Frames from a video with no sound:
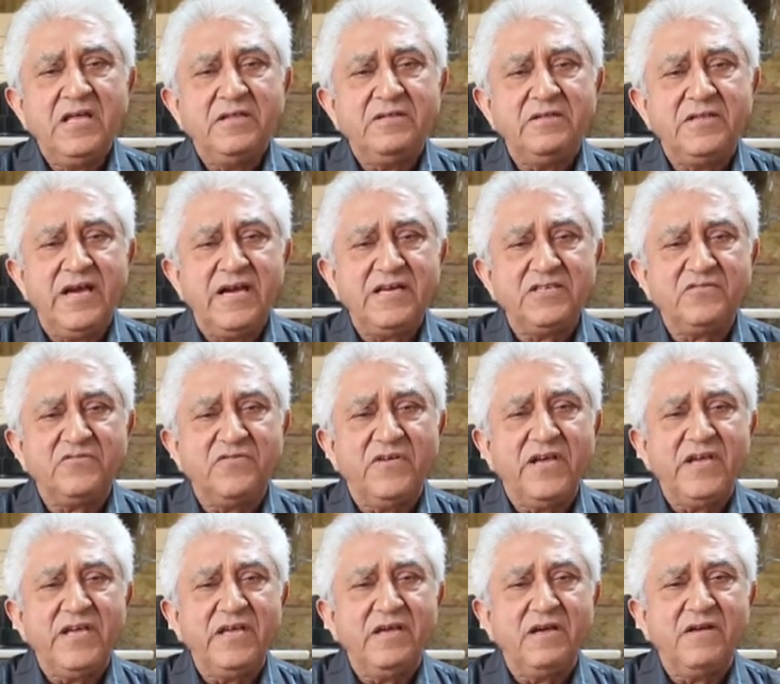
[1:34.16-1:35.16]
That's
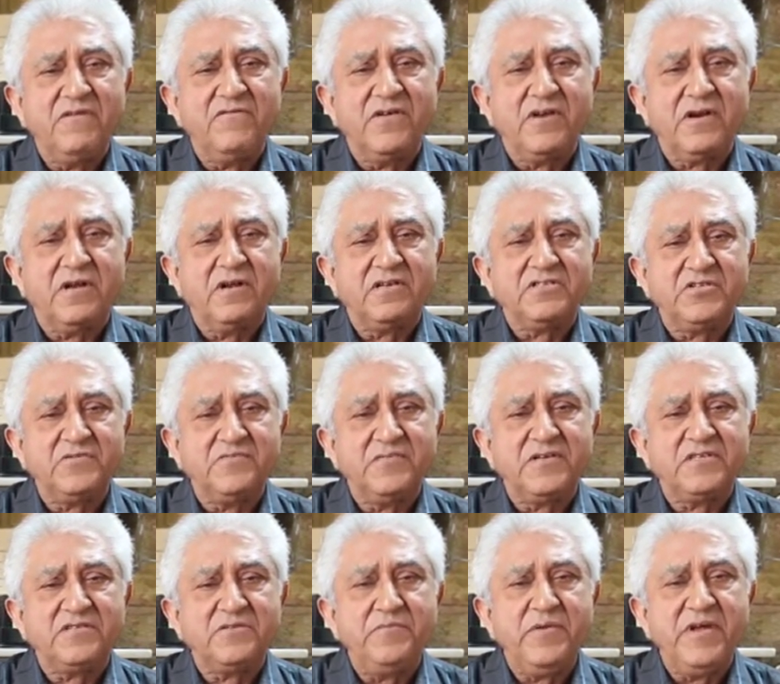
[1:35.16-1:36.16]
why our
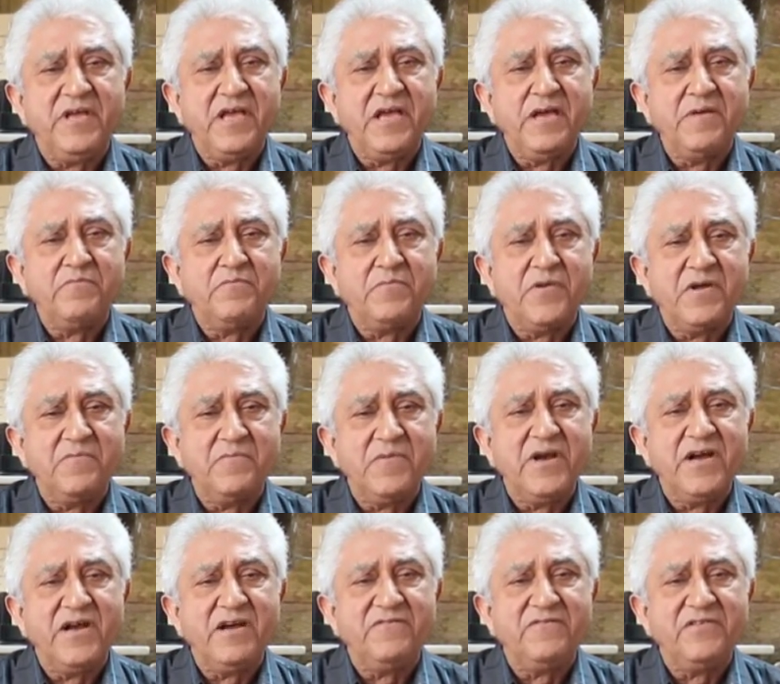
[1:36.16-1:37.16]
customers became
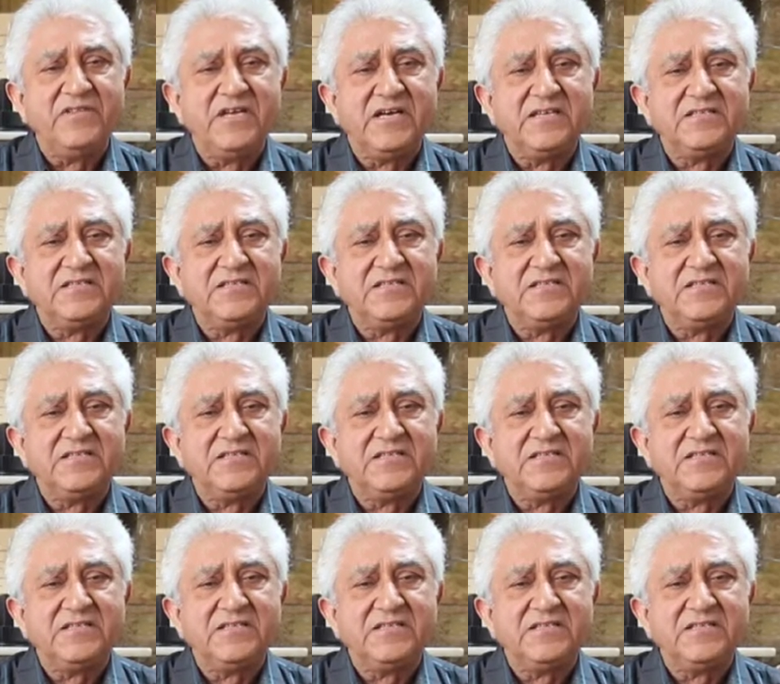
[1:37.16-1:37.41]
permanent with